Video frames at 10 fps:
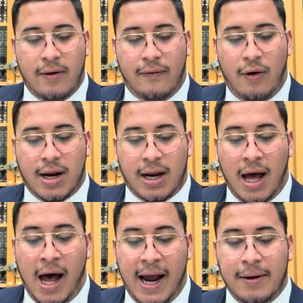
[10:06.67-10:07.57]

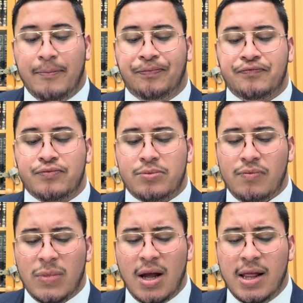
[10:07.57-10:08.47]
49.
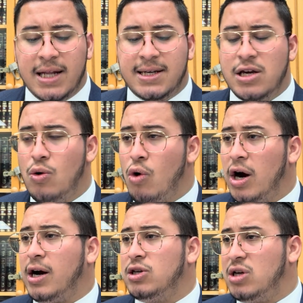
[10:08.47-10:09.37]
Let's say you
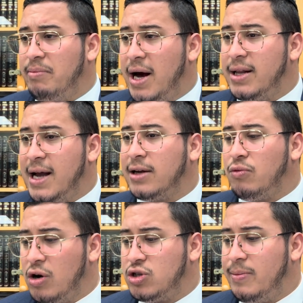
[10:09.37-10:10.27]
work on Shabbat. A doctor
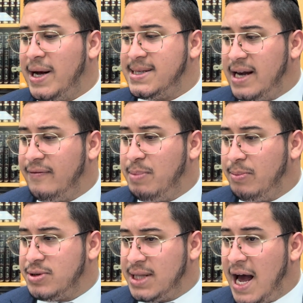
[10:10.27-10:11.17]
works Shabbat, save
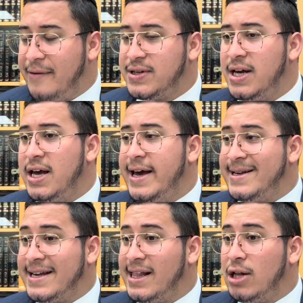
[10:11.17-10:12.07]
people's lives.
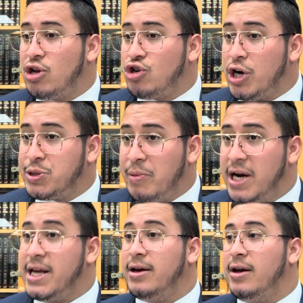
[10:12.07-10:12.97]
Is he allowed to charge
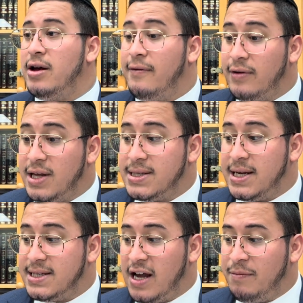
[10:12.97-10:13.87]
money for this that
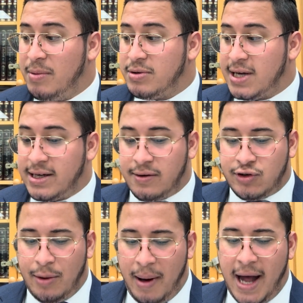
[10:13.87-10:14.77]
he saved people's lives on
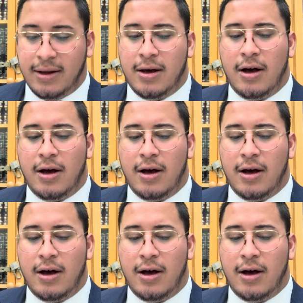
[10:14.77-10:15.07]
Shabbat?